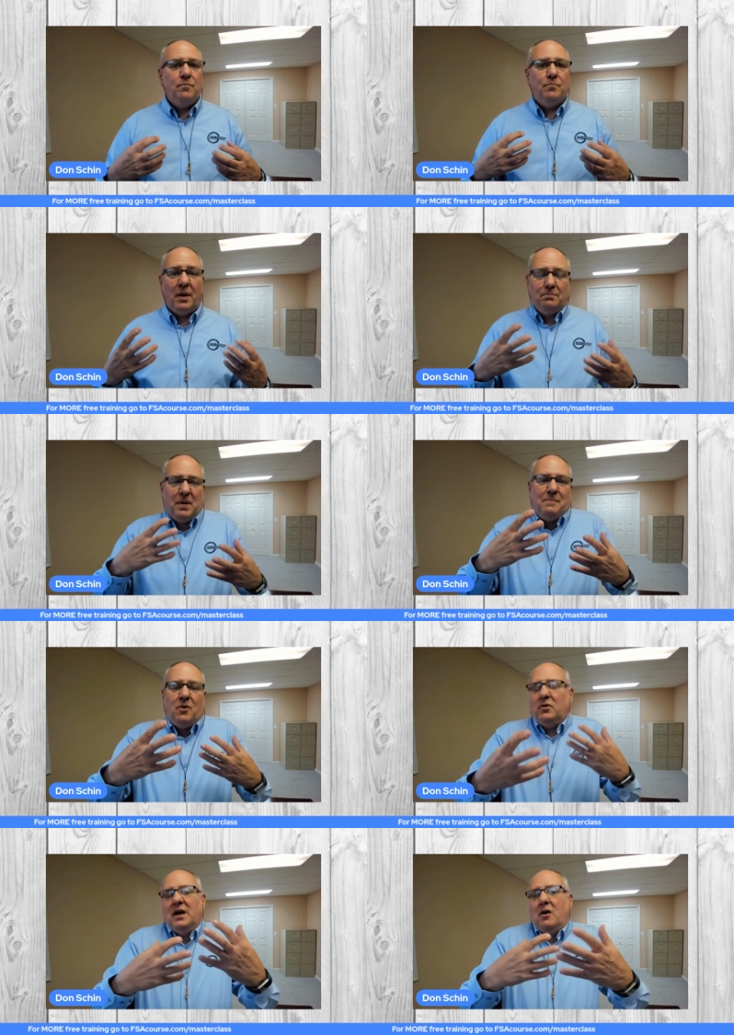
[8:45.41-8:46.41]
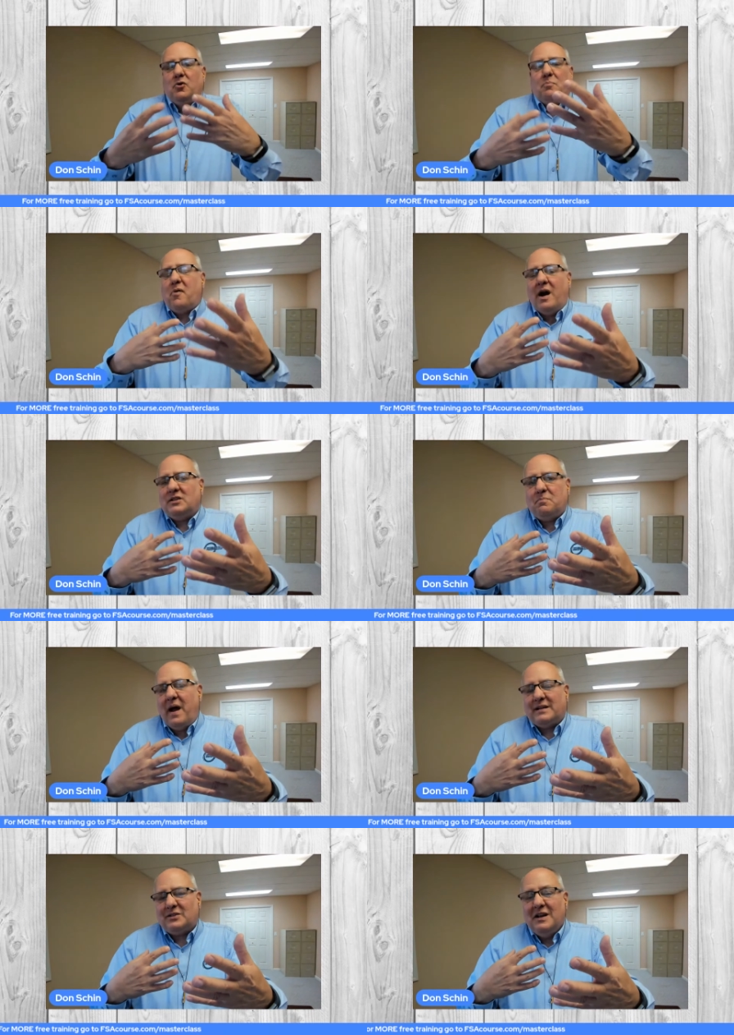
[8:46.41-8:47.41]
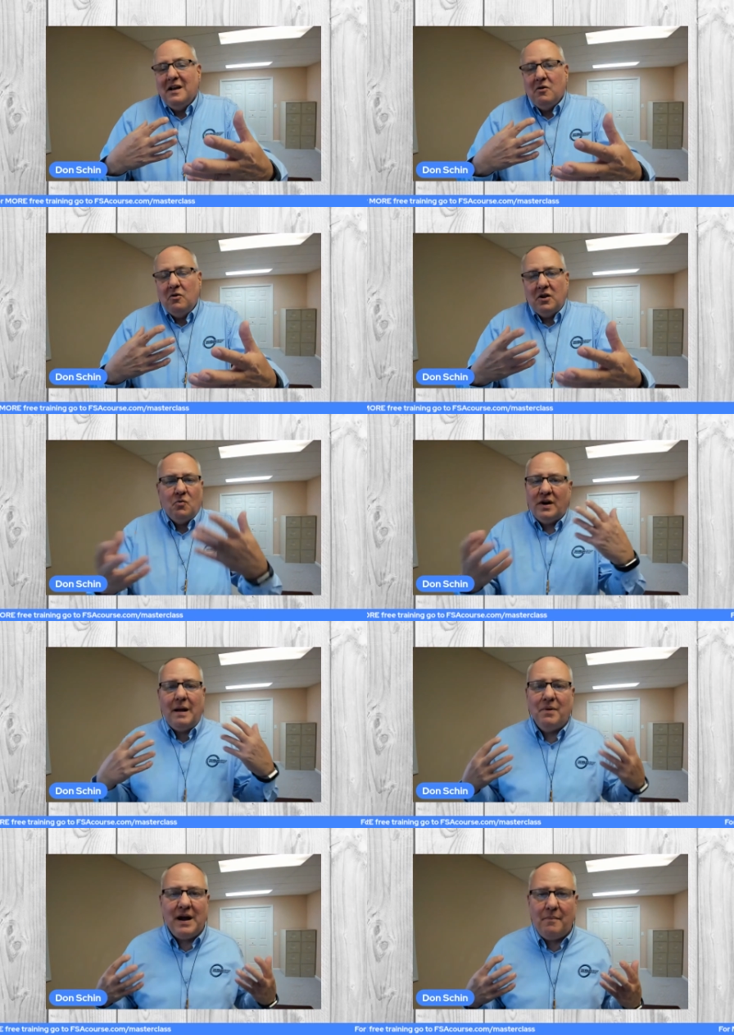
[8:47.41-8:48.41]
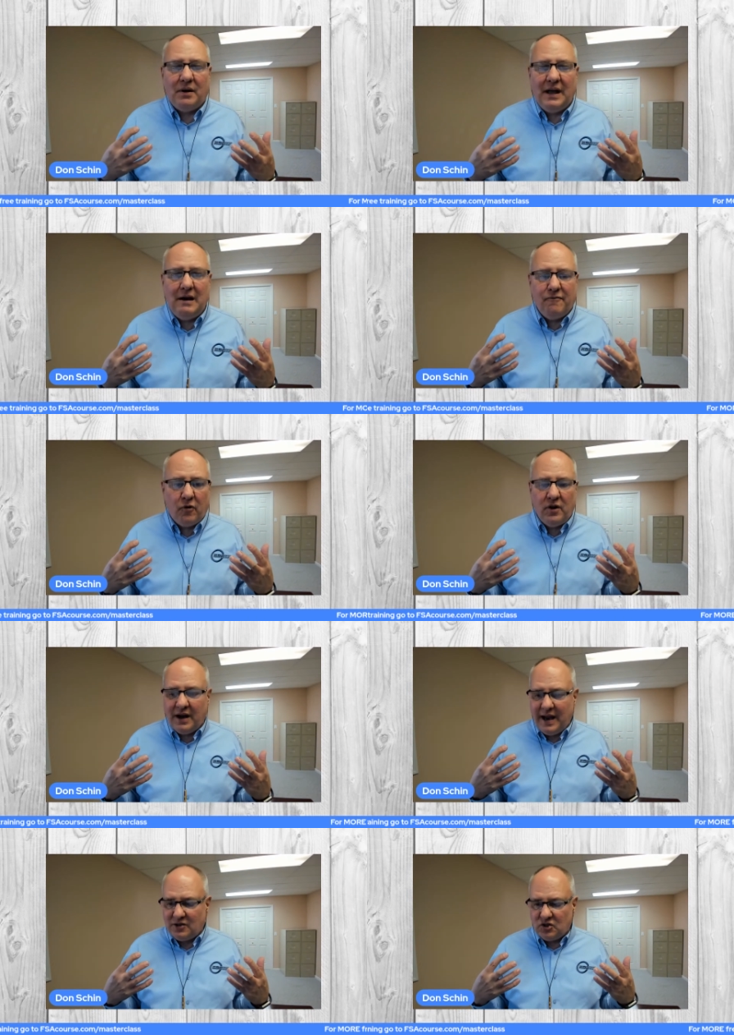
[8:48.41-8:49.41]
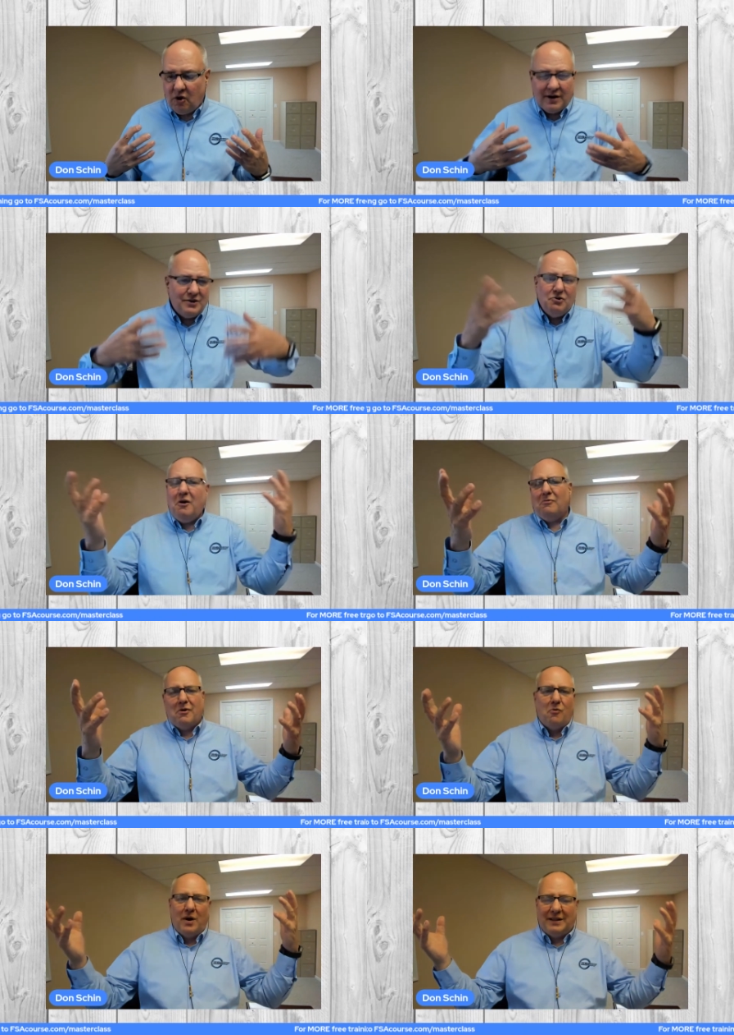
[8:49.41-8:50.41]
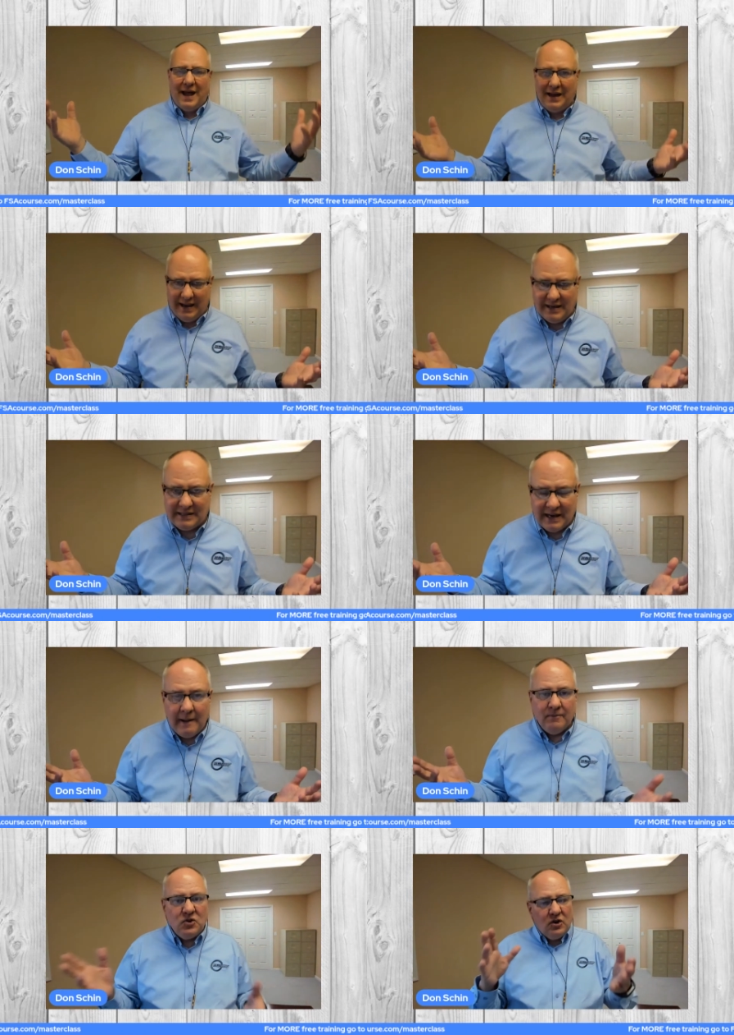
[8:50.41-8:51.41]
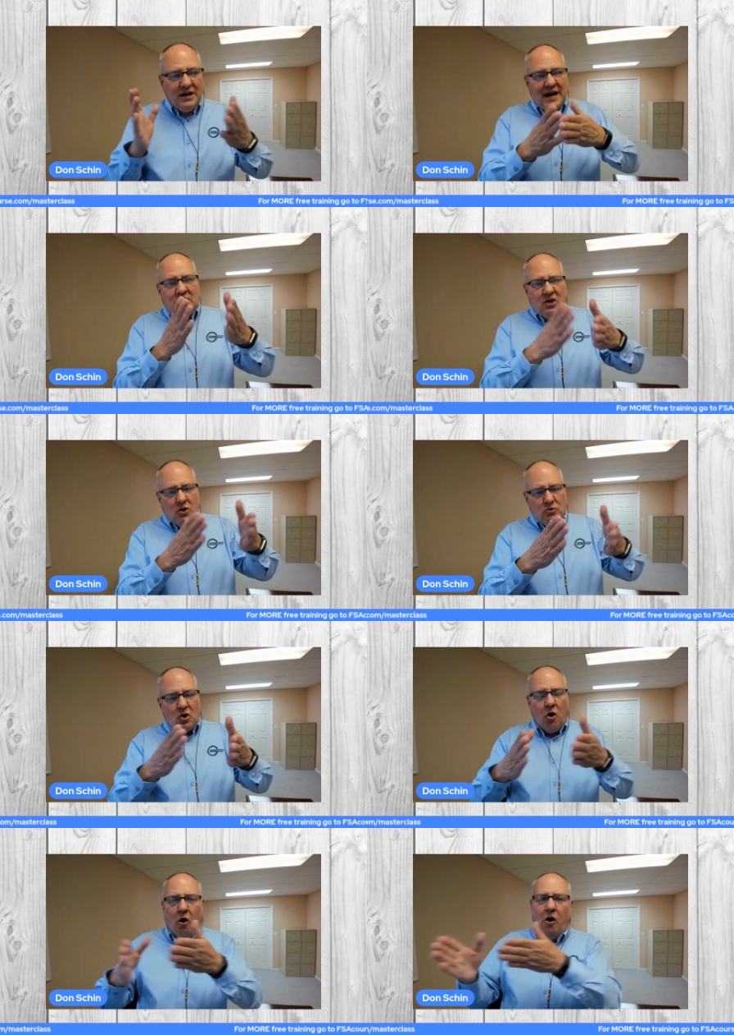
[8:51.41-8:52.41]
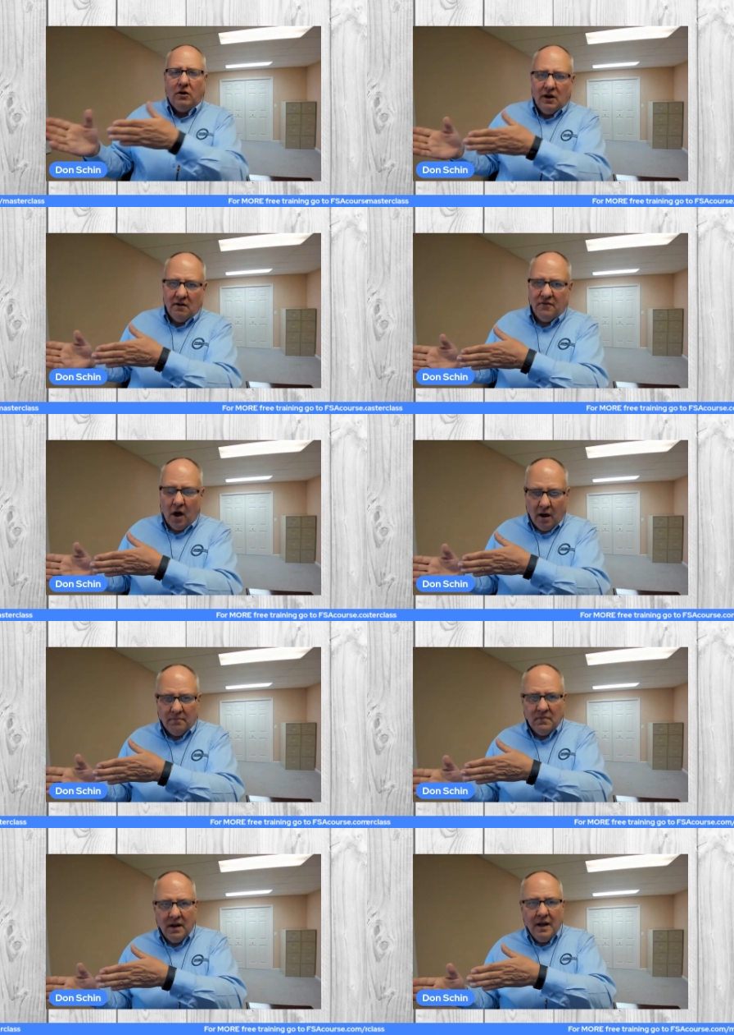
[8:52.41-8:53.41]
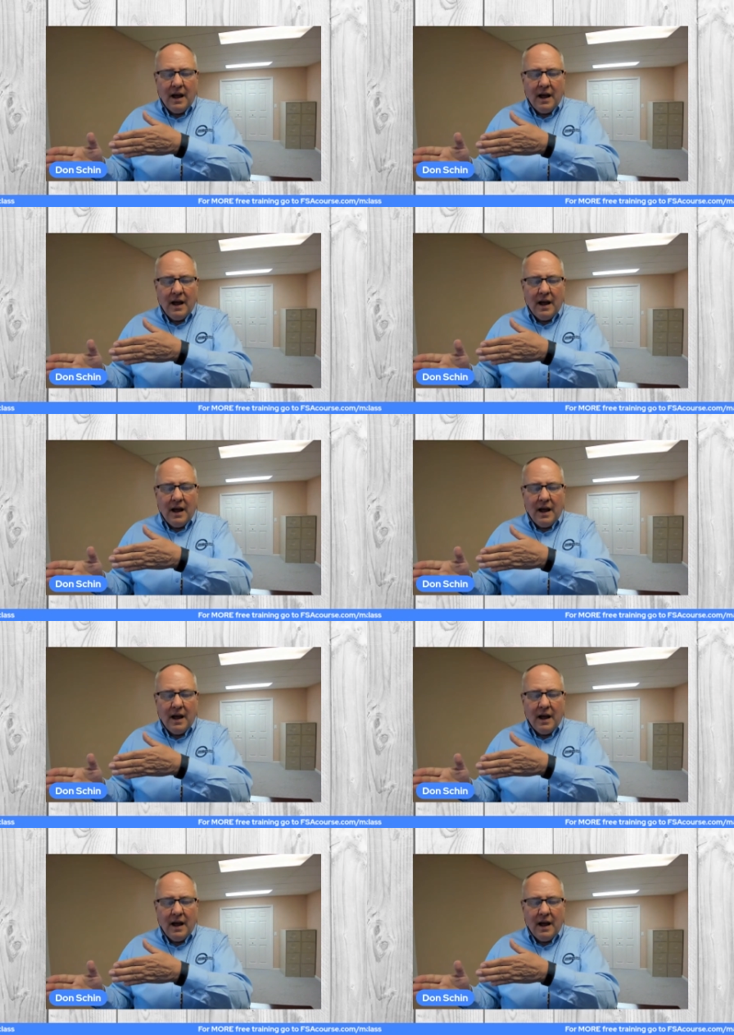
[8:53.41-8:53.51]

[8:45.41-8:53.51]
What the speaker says: But people, your prospects, when they become a lead for you to get started, you don't know what that is. So you need to use all of them